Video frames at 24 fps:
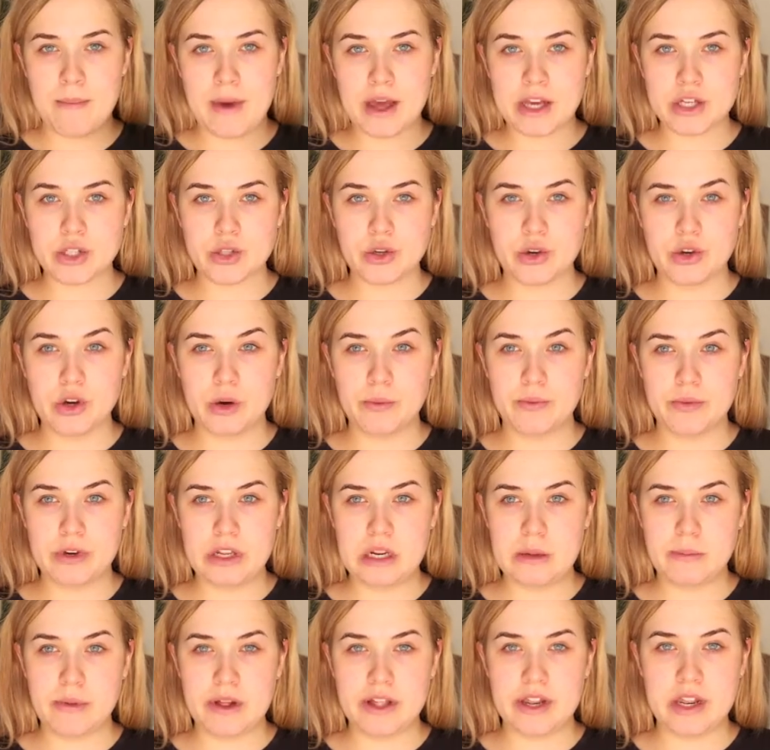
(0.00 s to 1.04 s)
make sure your
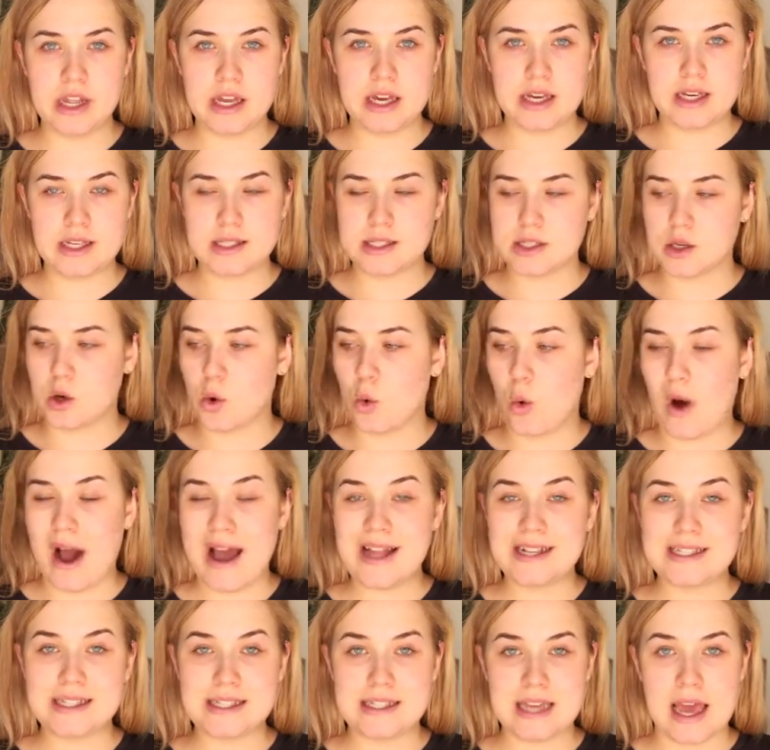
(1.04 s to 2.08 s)
beauty blender is
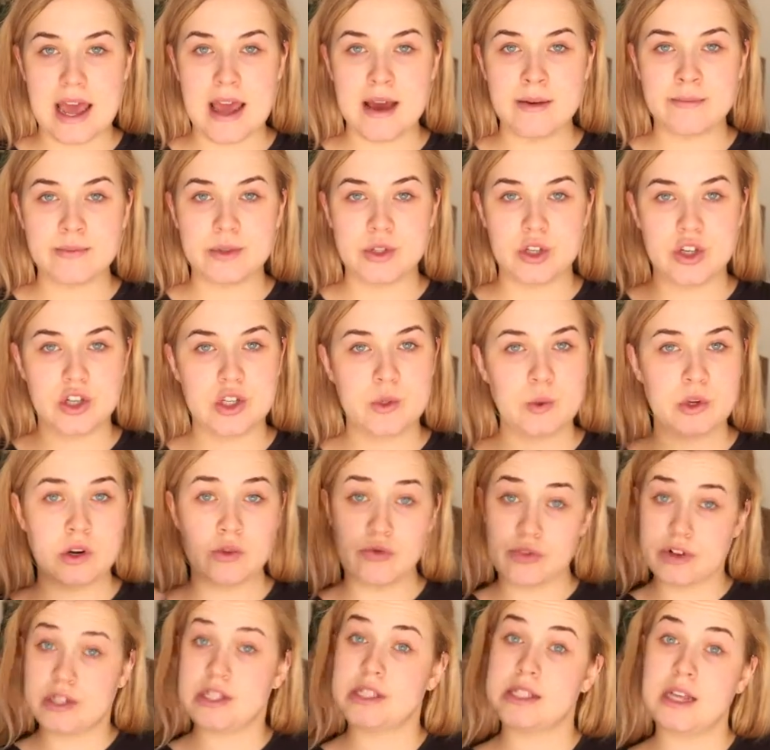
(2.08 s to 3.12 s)
quite damp, so you just want
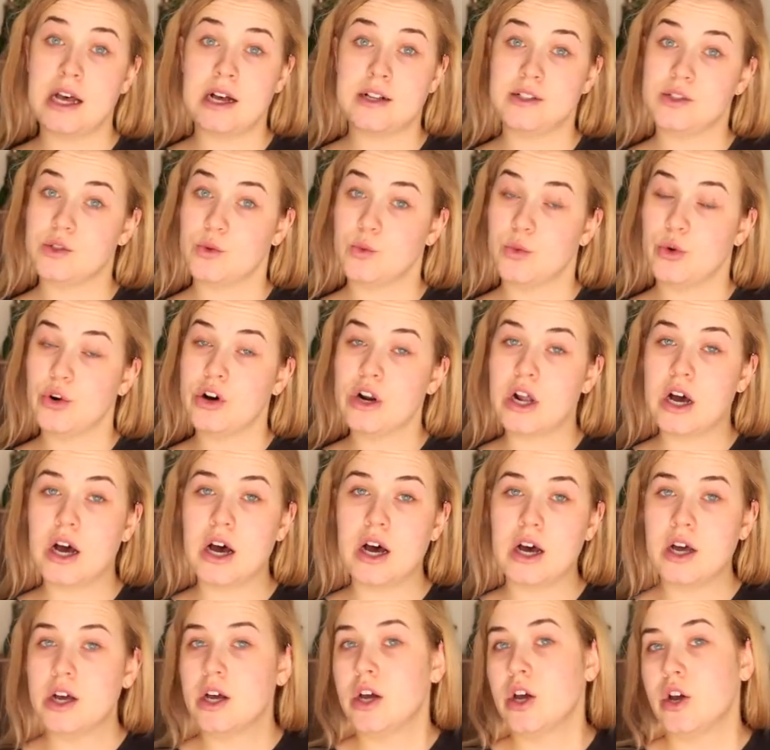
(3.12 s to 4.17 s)
to rinse it under
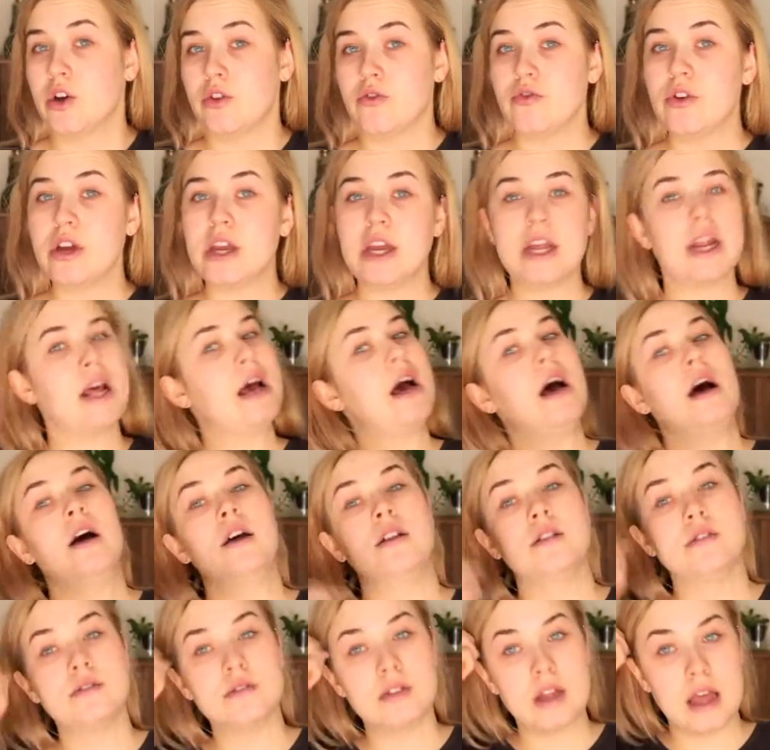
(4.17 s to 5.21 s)
water wring it
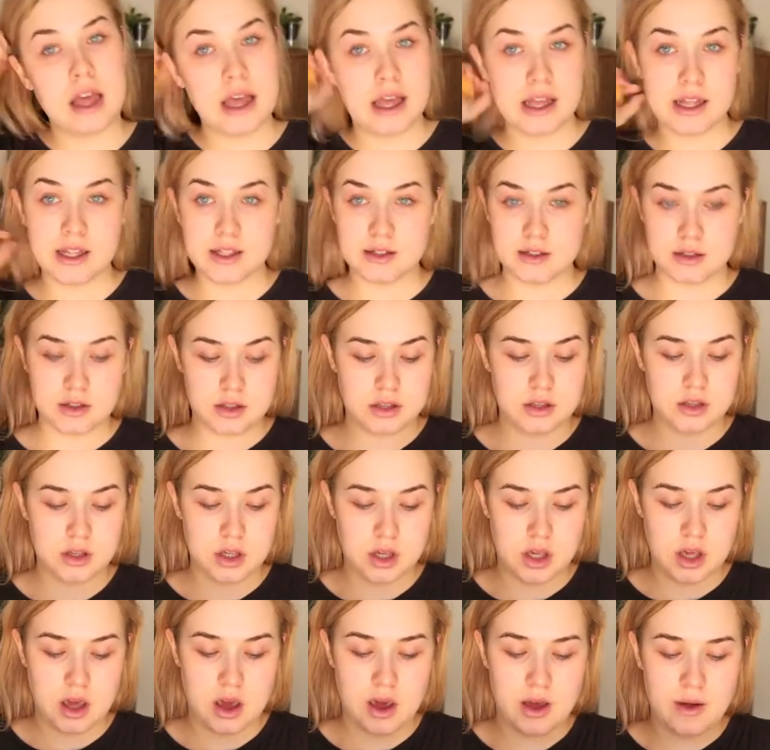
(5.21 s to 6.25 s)
out, and
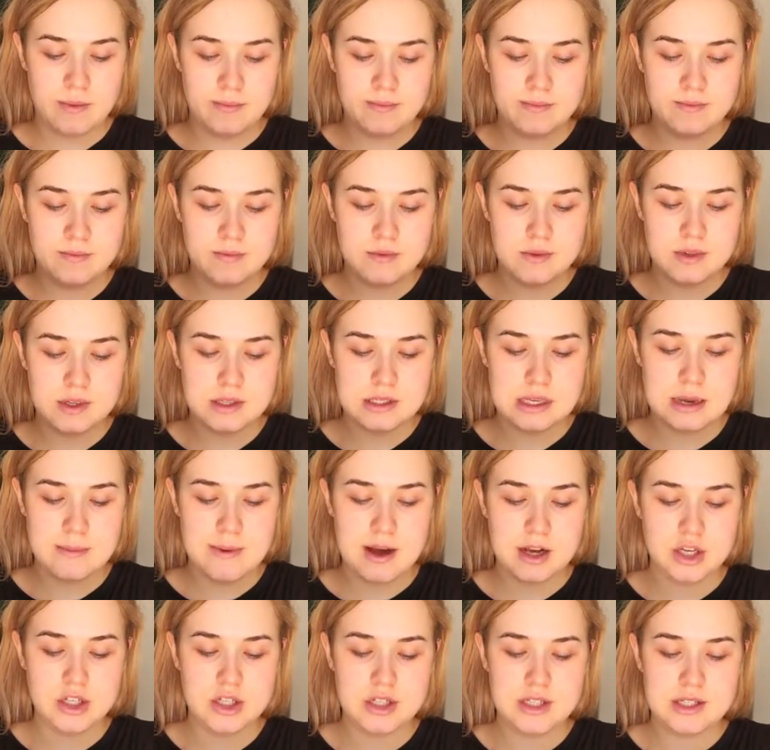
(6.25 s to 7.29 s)
yeah. So I'm
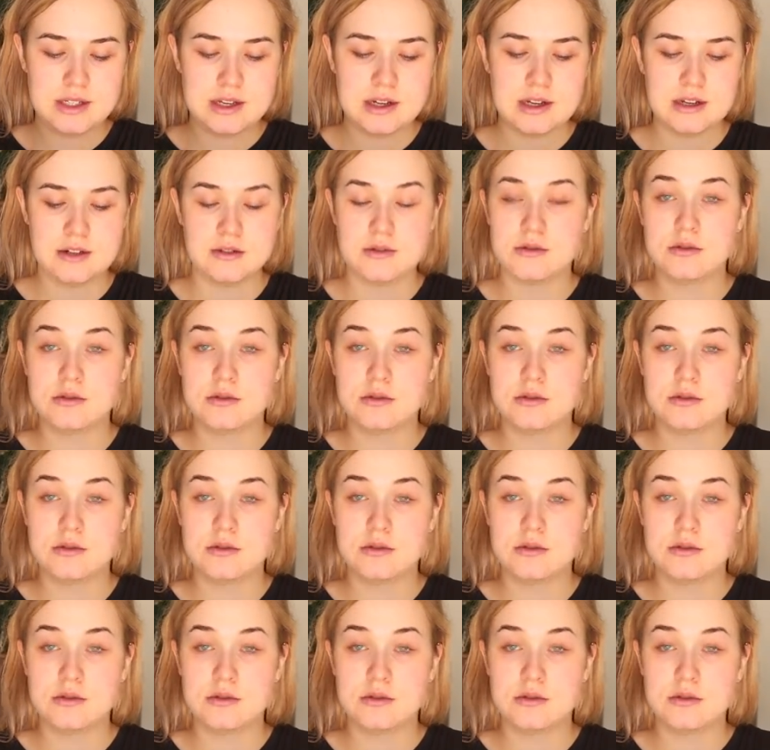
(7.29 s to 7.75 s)
actually just gonna